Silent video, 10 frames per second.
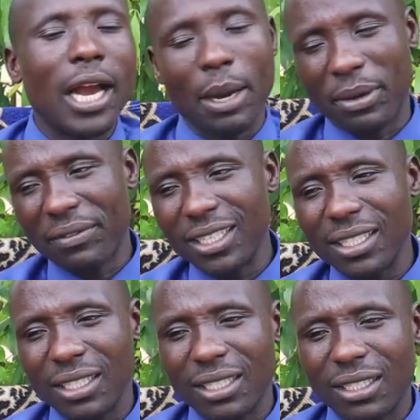
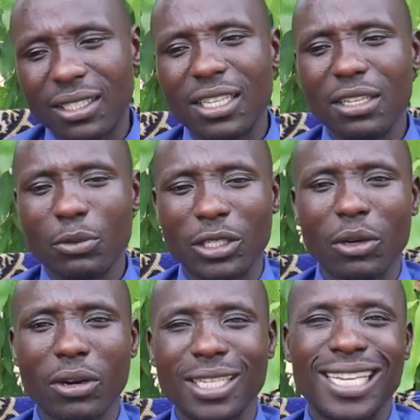Mudavadi see
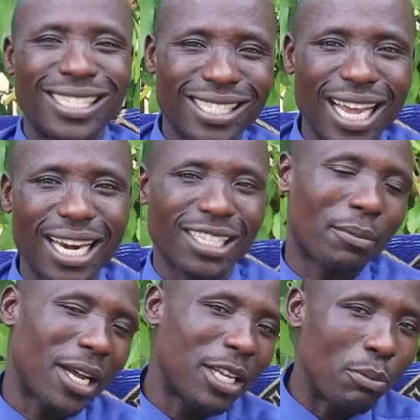Wetangula as his son, as the
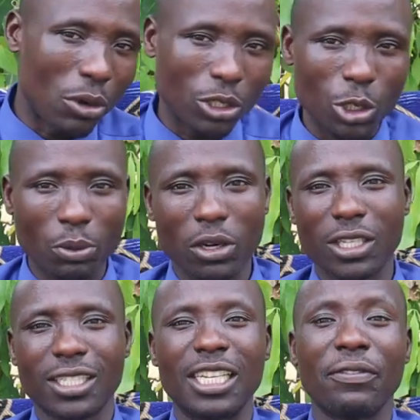man he brought into
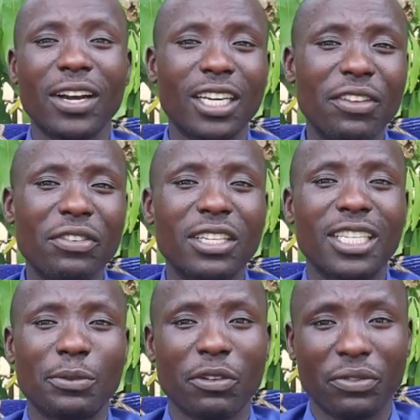politics. In fact, even in
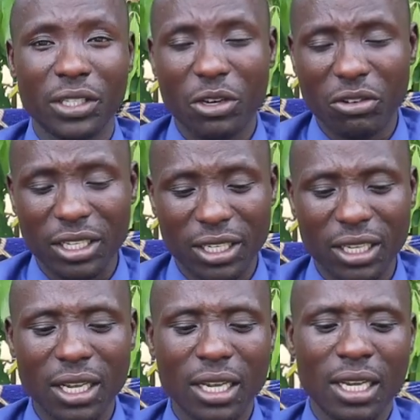terms of
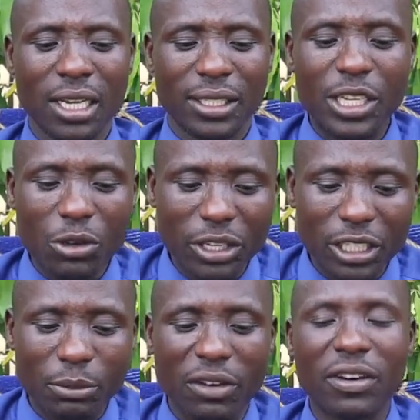seniority,
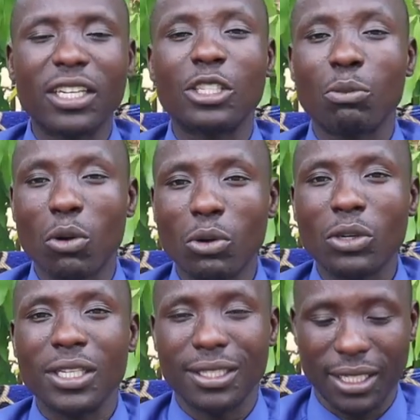Mudavadi is more
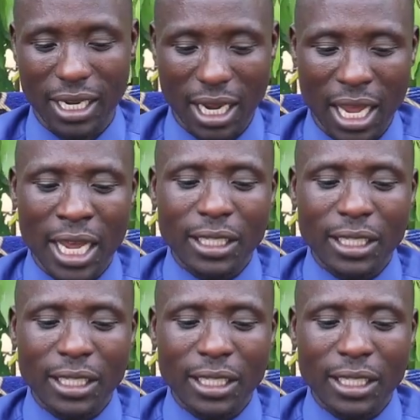senior.